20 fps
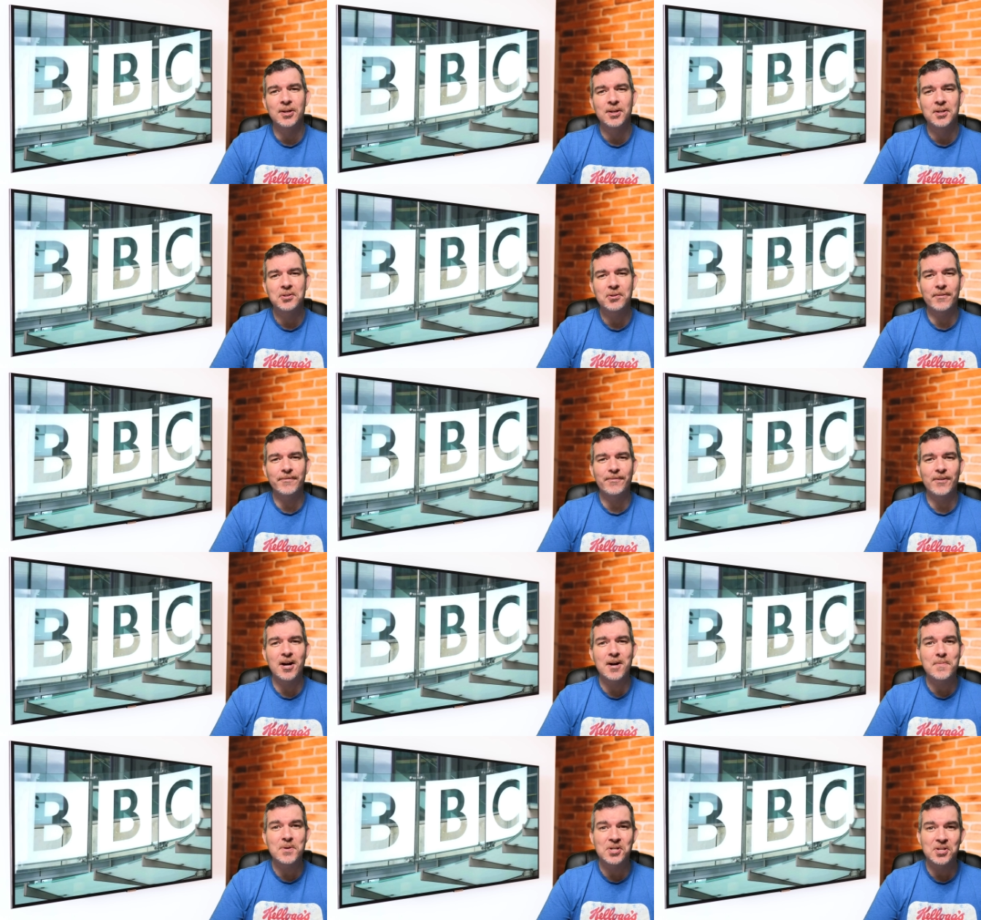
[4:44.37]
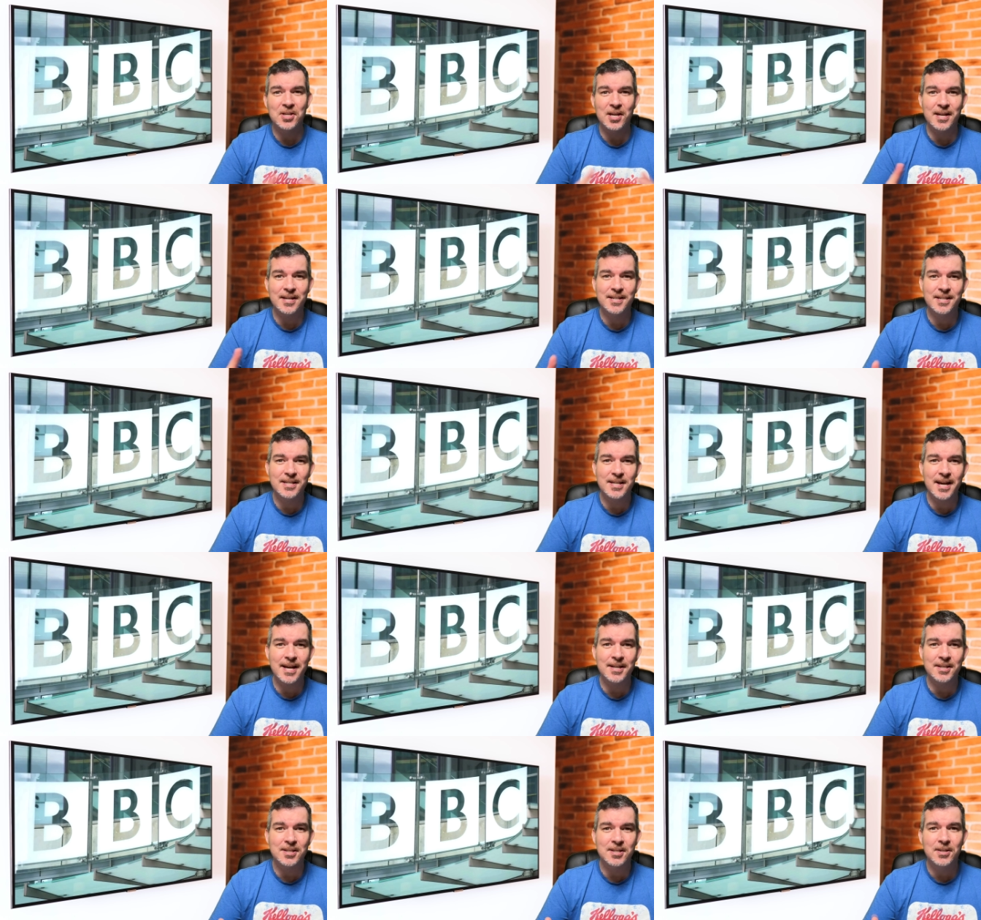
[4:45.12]
to refurbish their
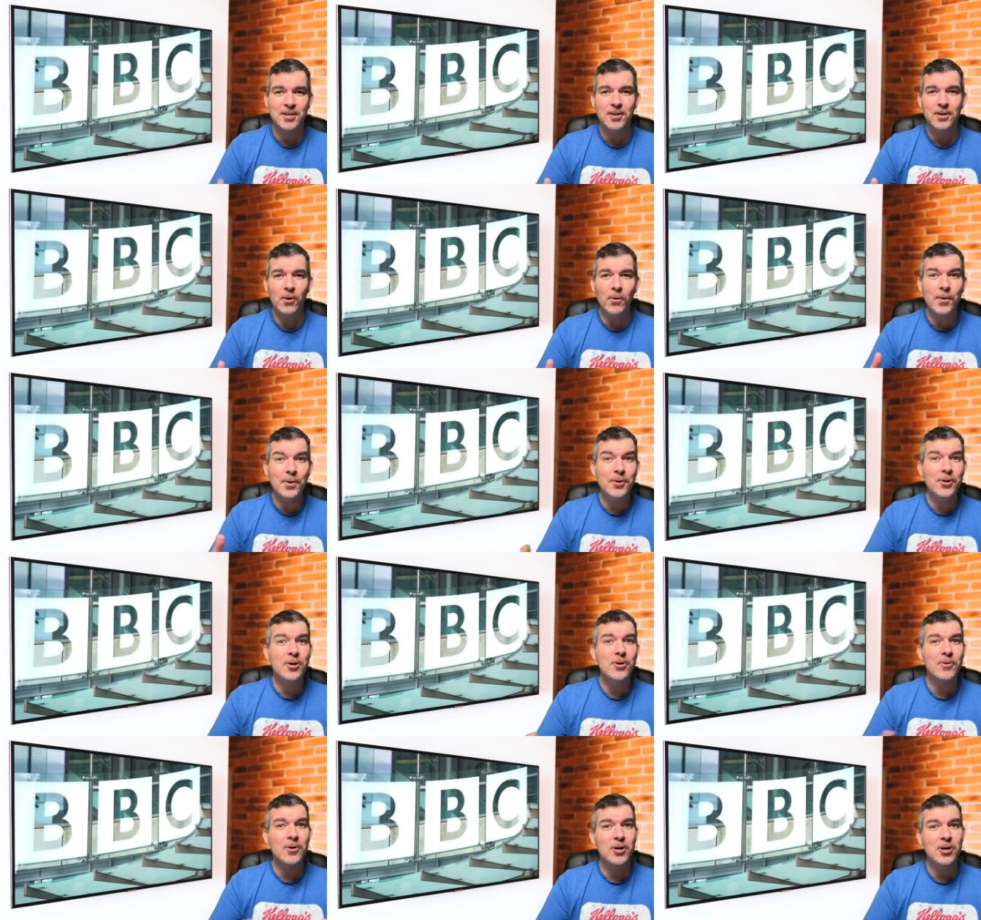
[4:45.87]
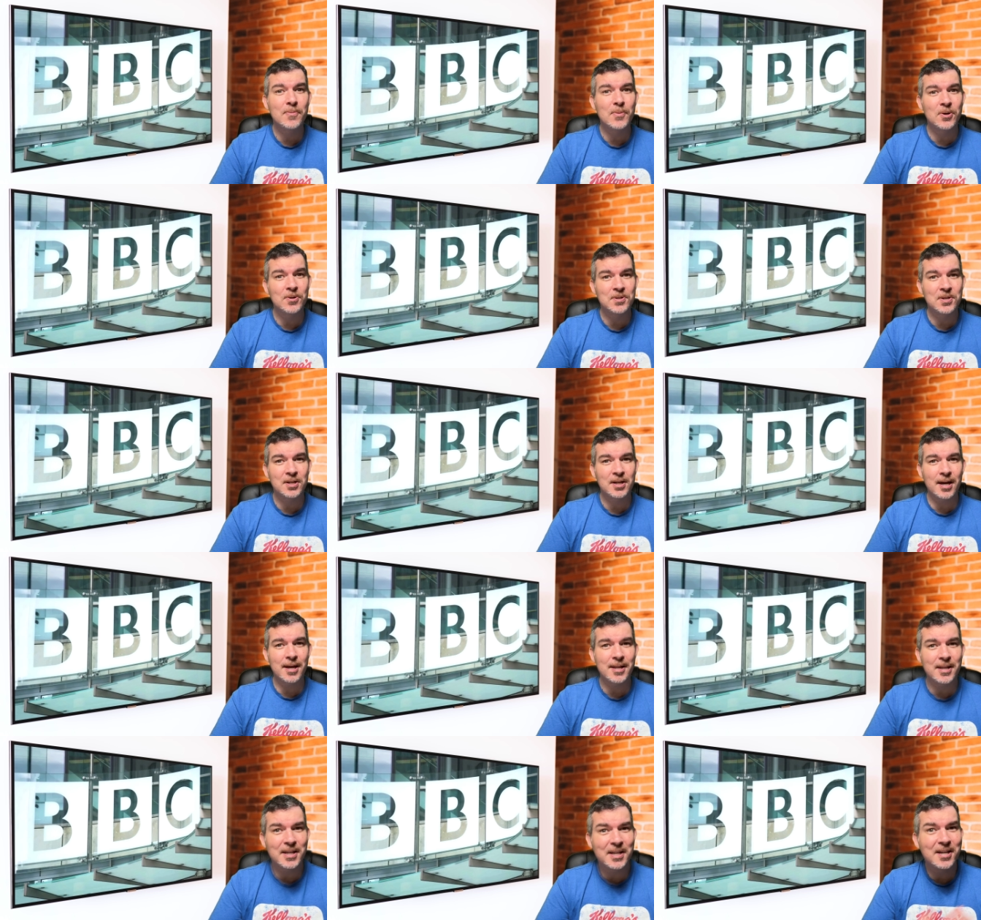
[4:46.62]
sets or new home
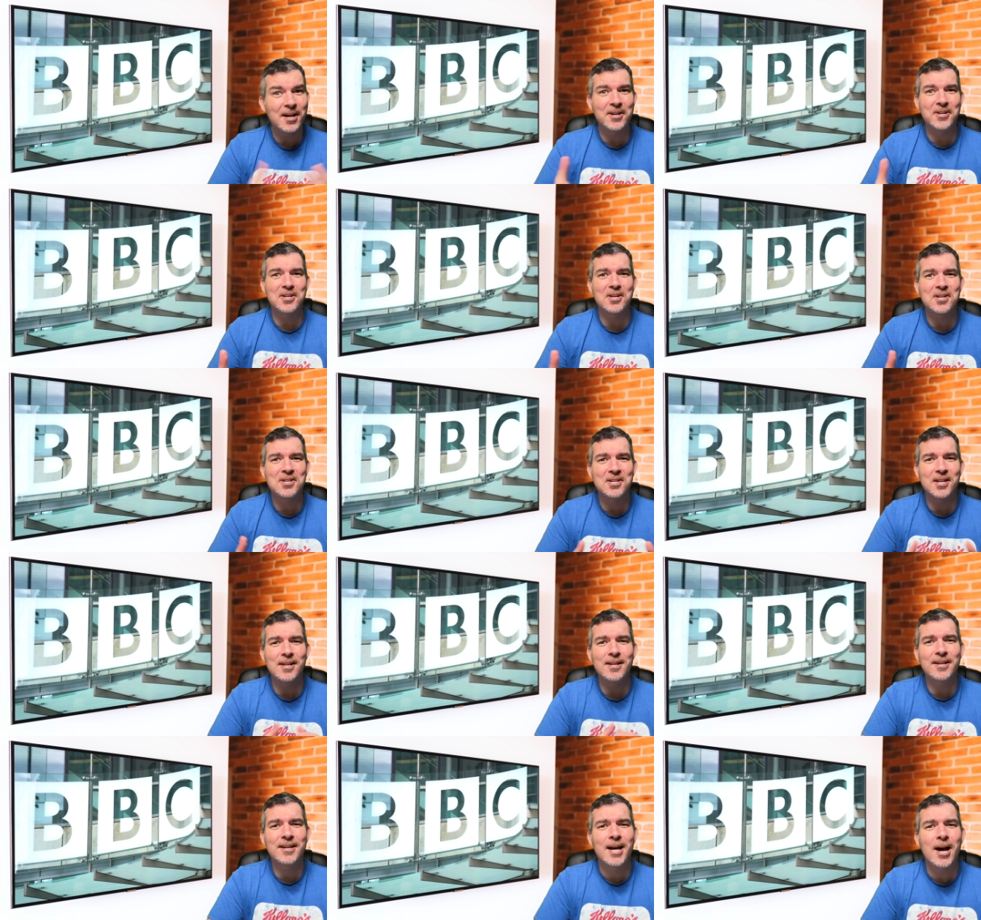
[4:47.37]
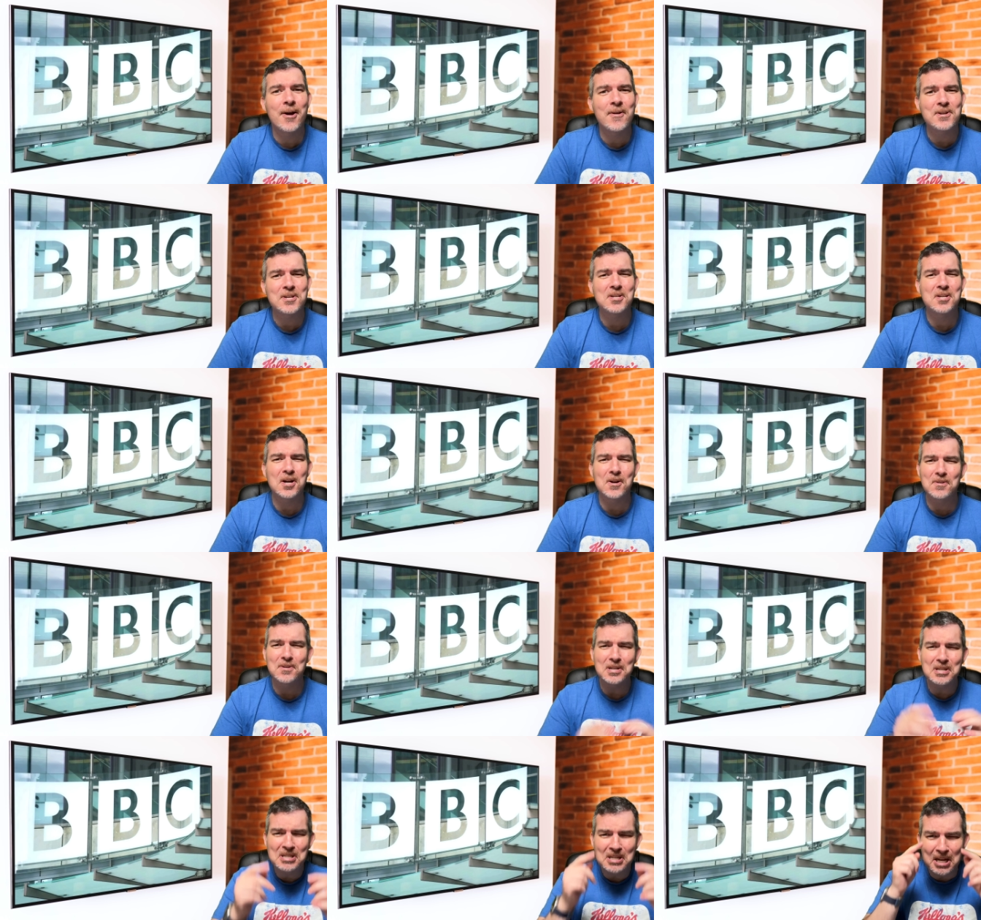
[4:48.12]
altogether. We can't just see the characters
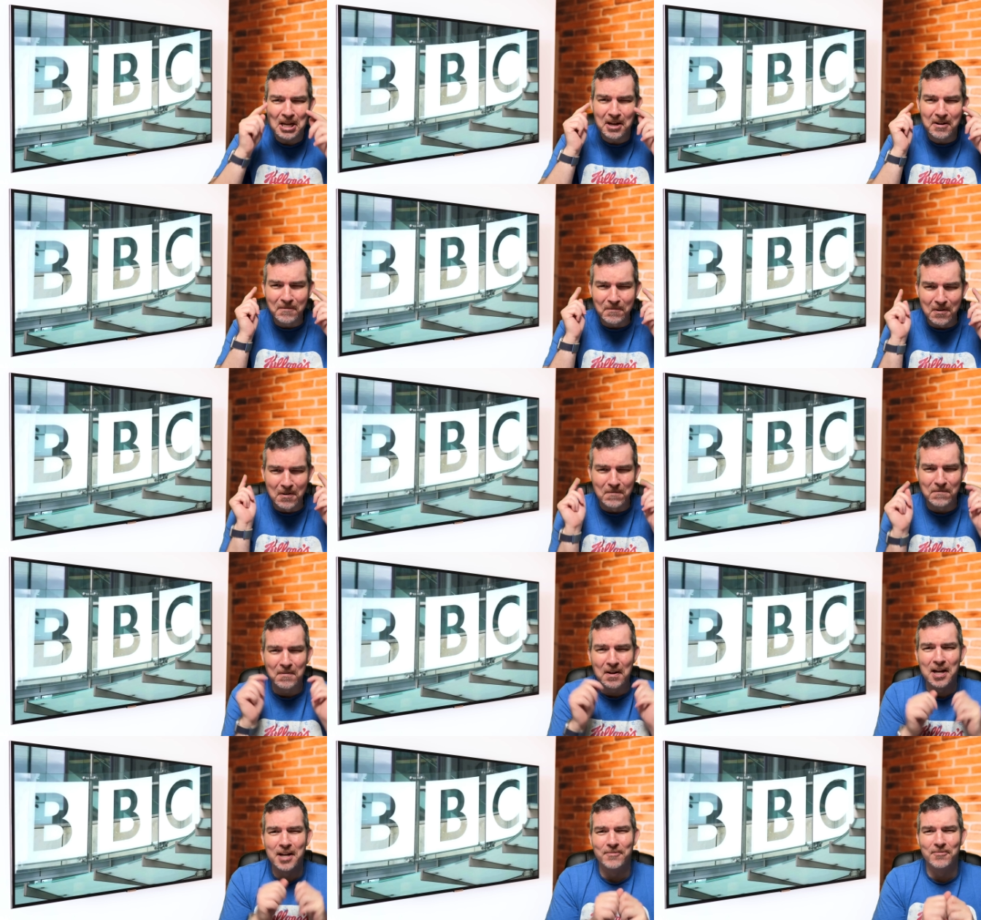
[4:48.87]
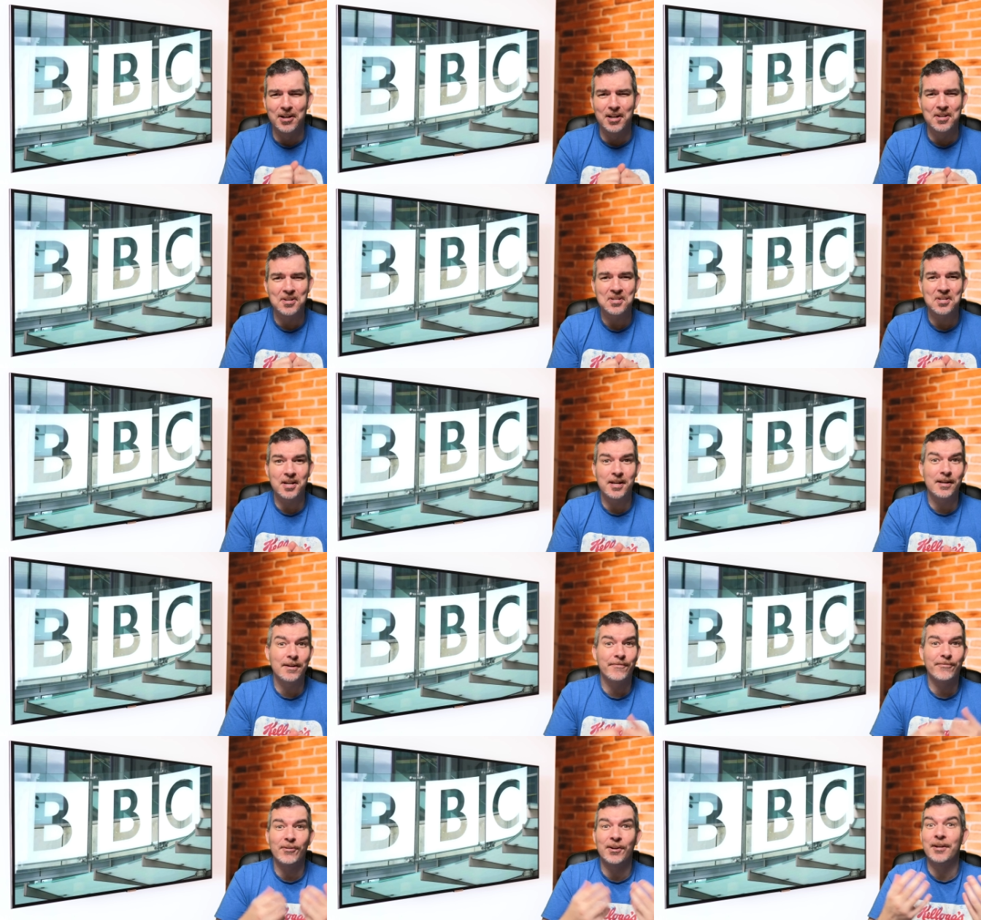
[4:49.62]
holding a tearful farewell scene
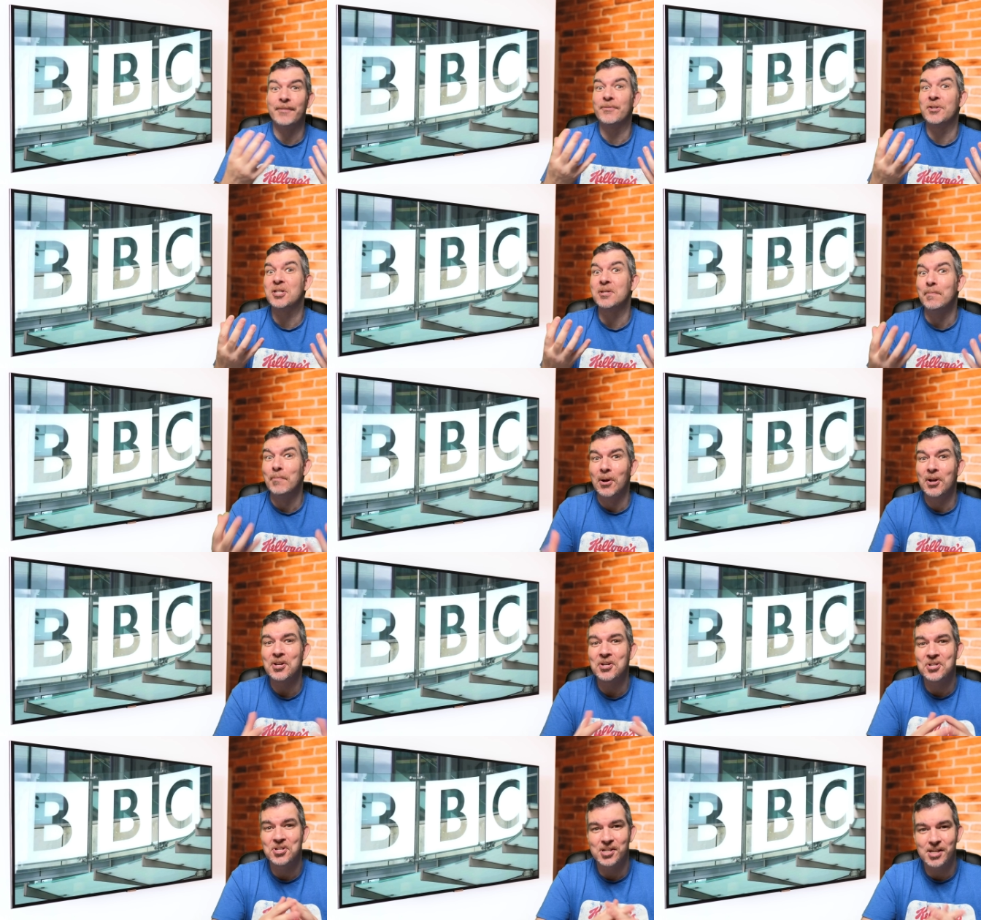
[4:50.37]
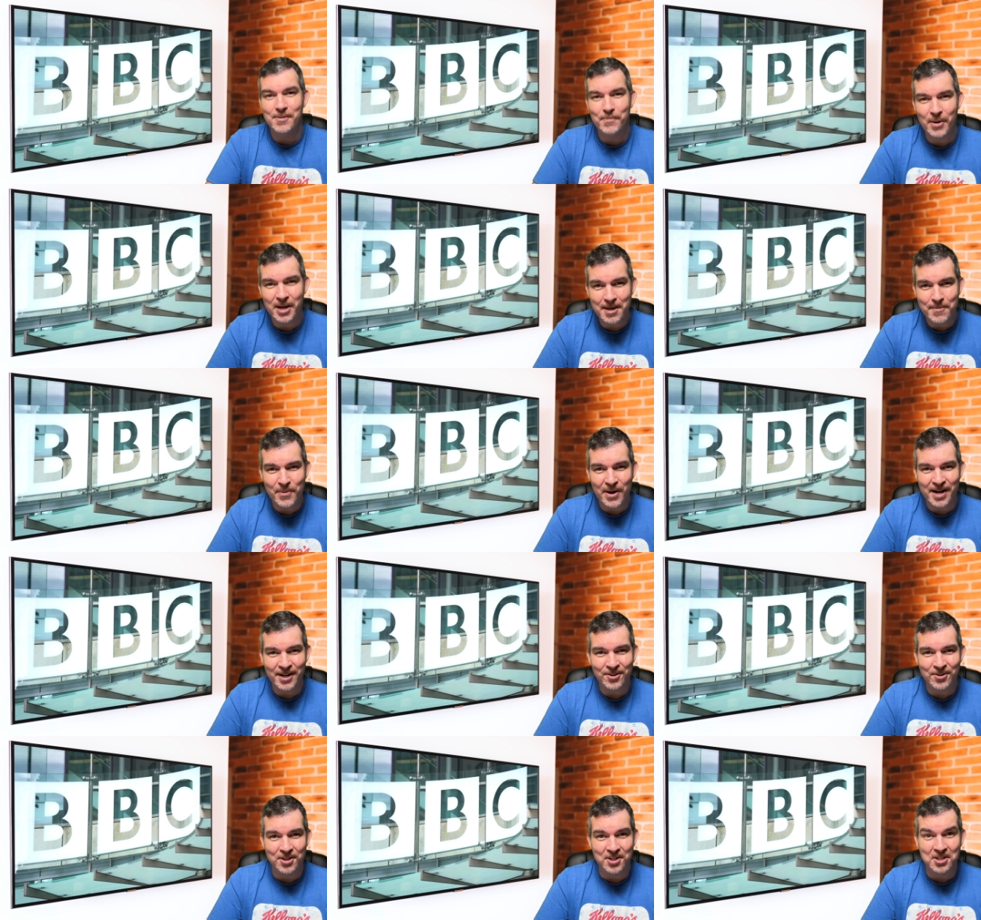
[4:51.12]
in front of a demolished GP
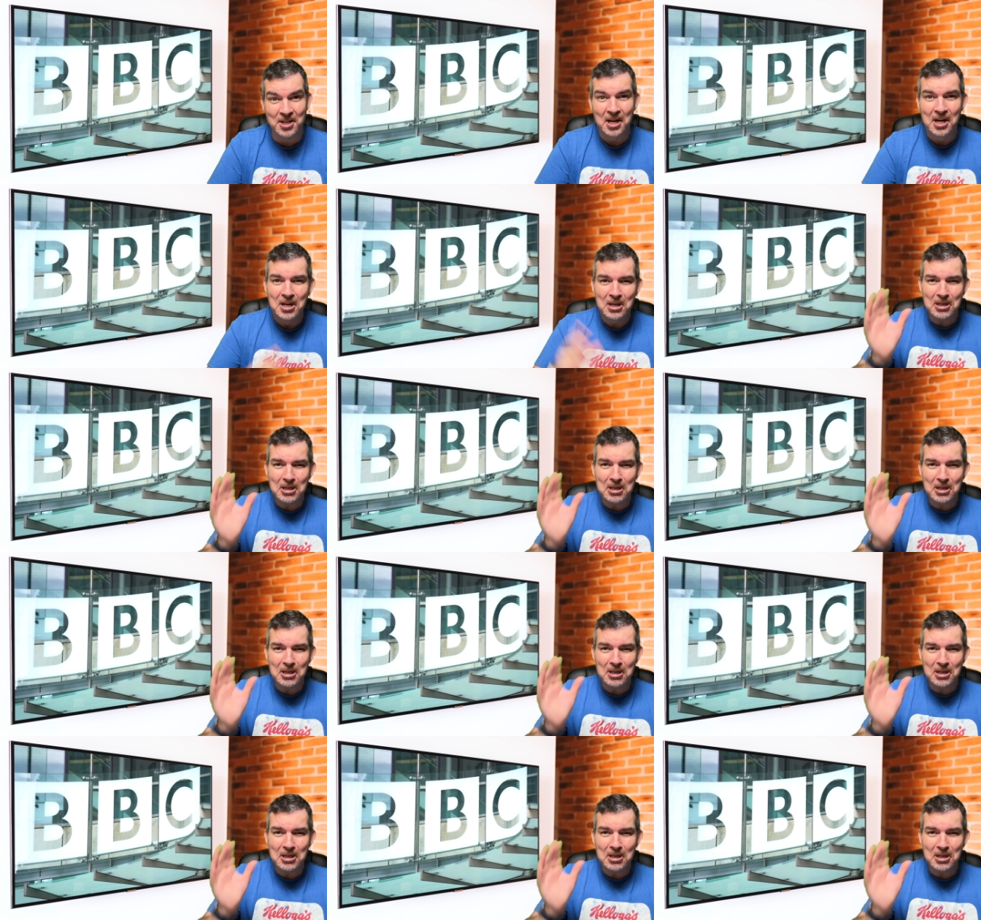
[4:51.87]
practice.